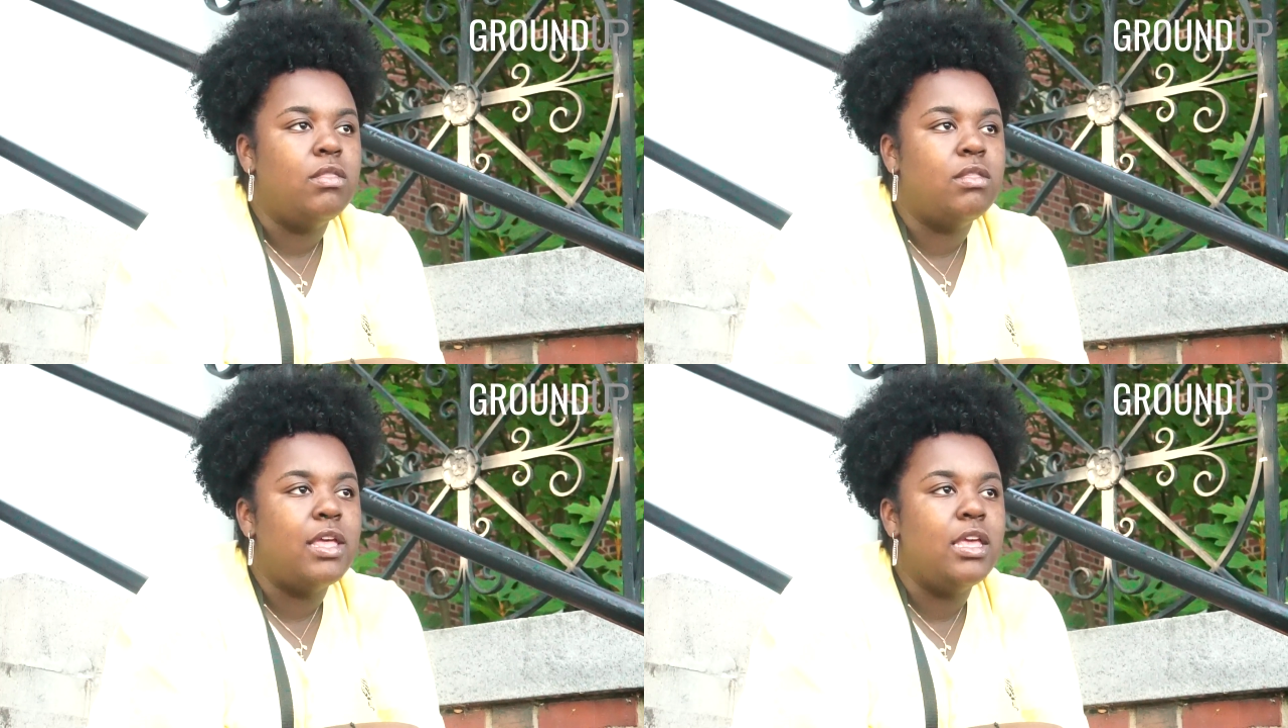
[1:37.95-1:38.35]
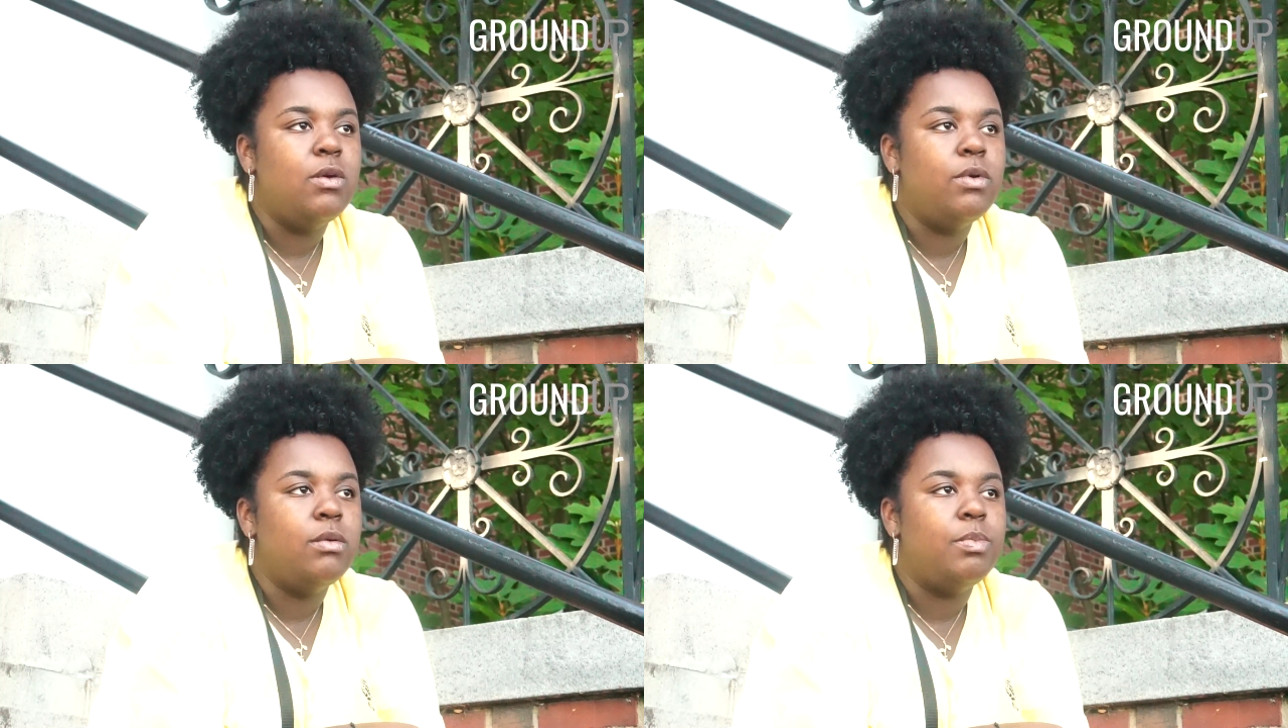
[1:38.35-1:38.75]
say
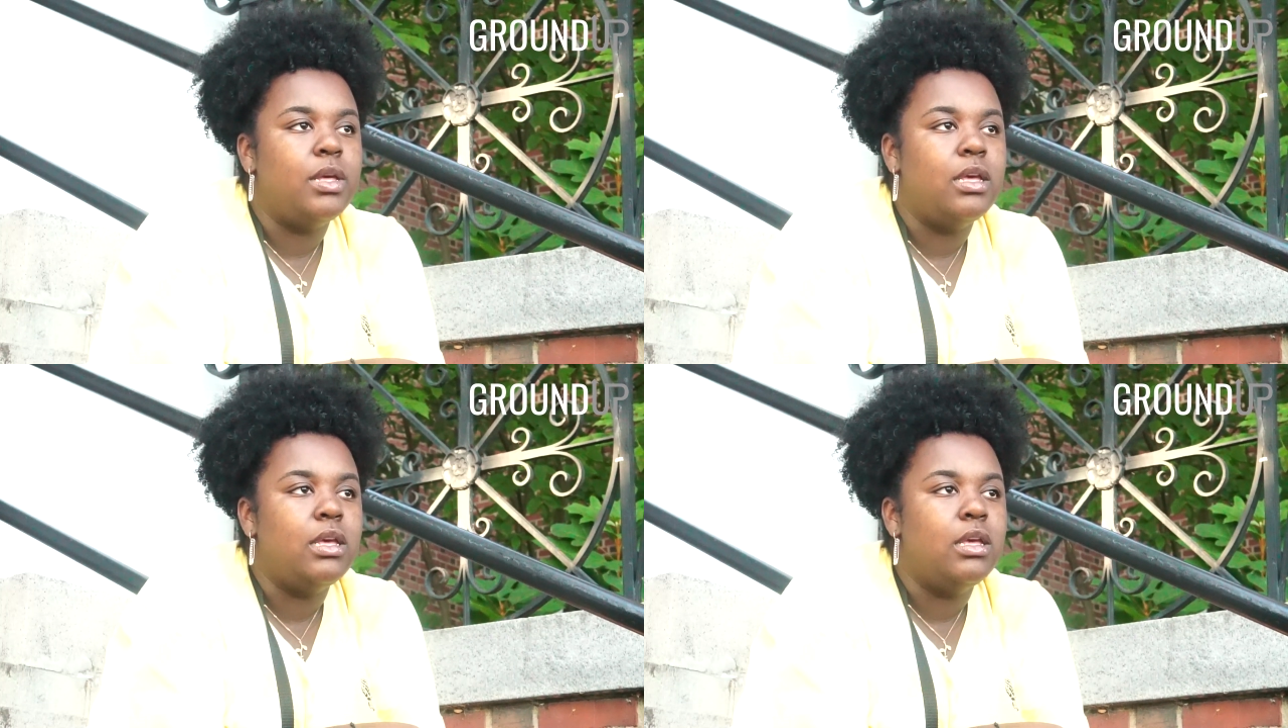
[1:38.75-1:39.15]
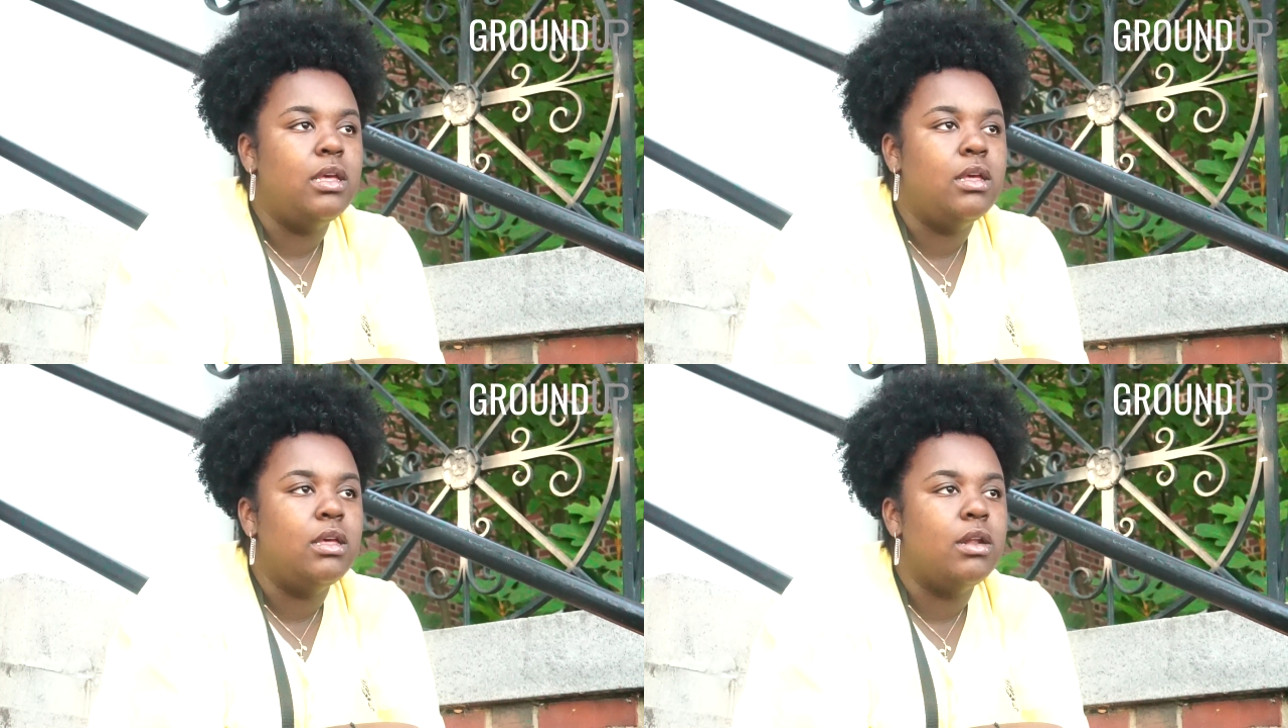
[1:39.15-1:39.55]
you want to
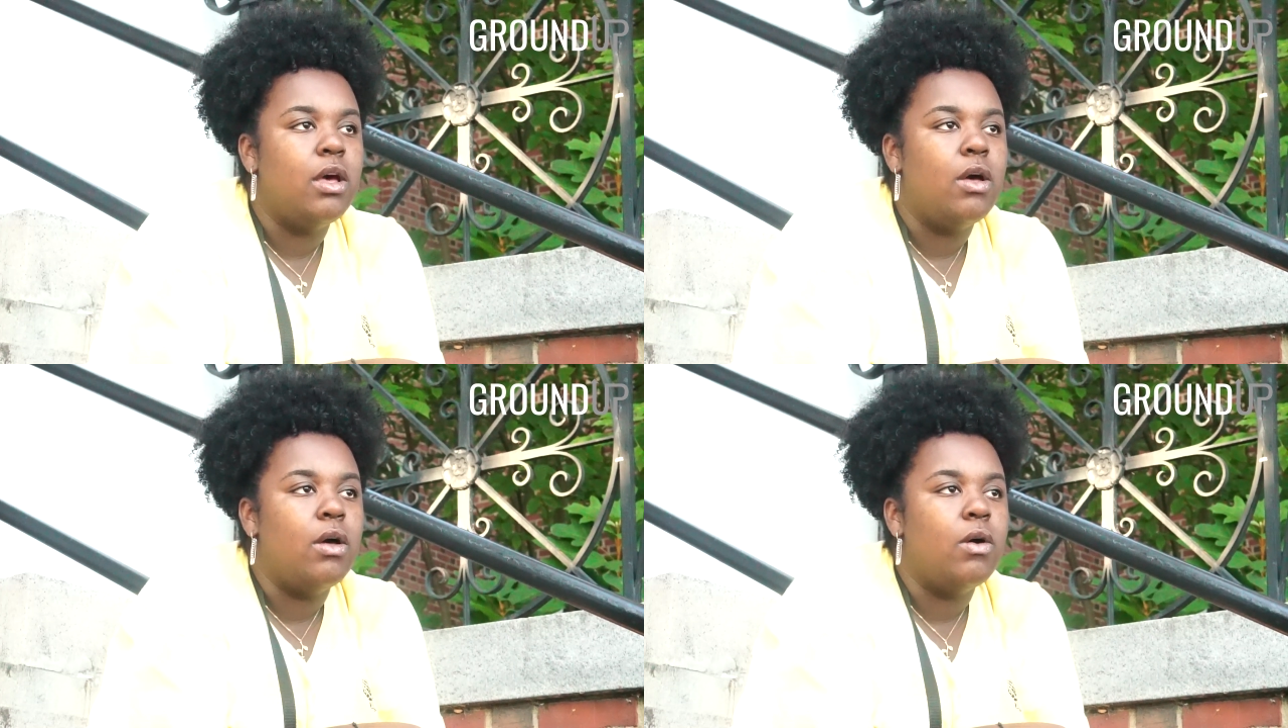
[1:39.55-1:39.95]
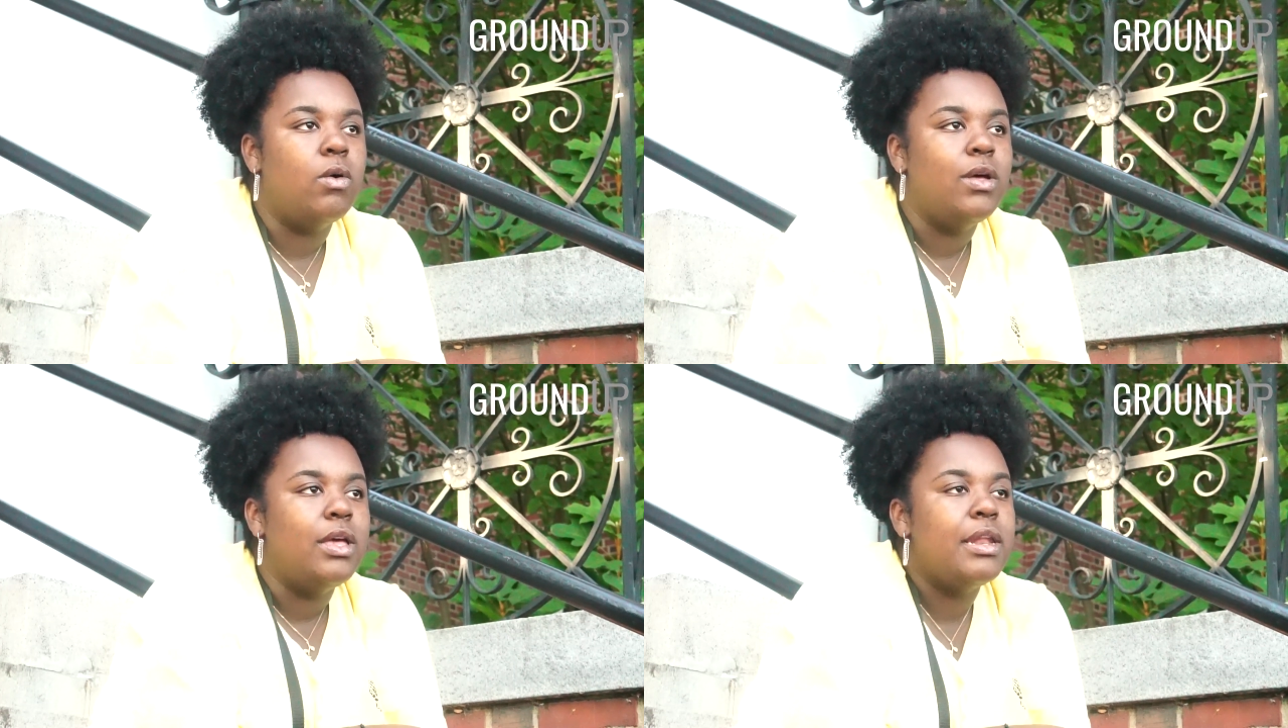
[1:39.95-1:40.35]
be,
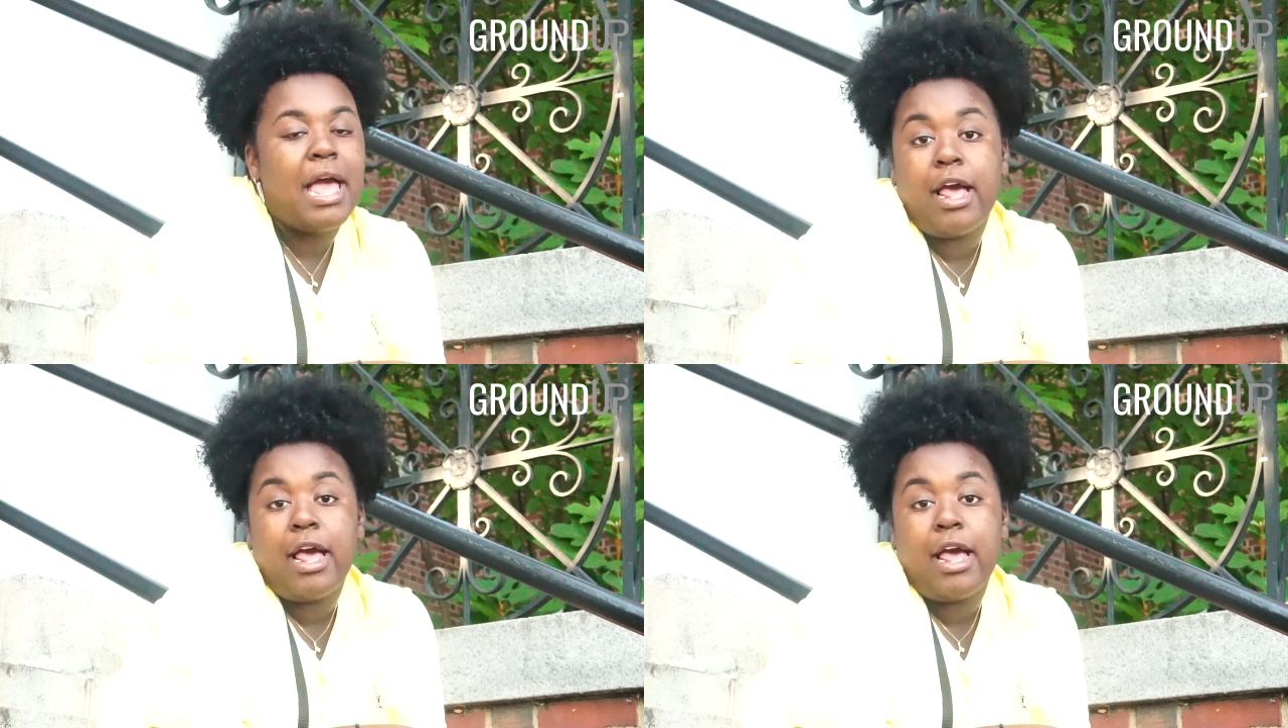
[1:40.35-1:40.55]
an